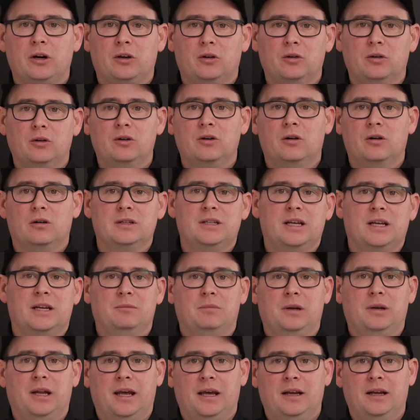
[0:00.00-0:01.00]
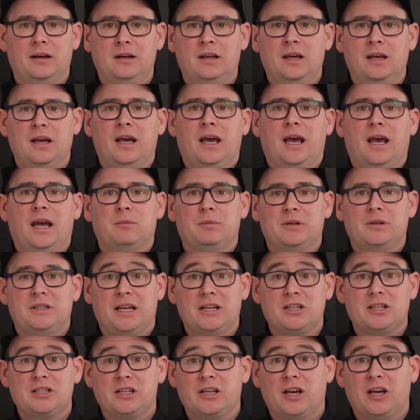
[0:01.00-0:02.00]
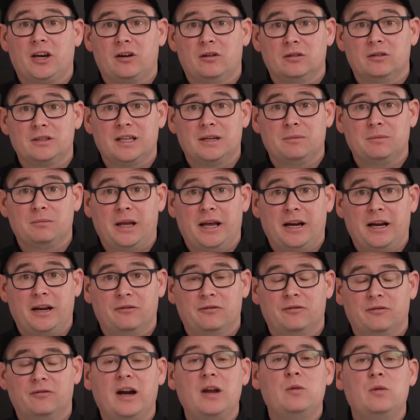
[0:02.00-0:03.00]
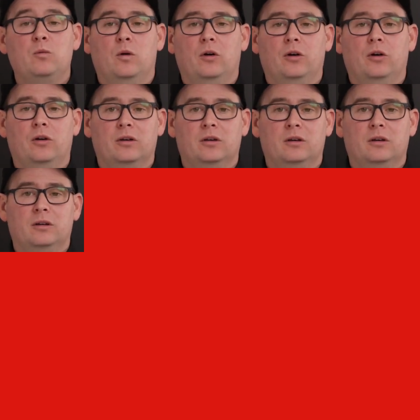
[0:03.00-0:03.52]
a good content plan and potentially a content planning framework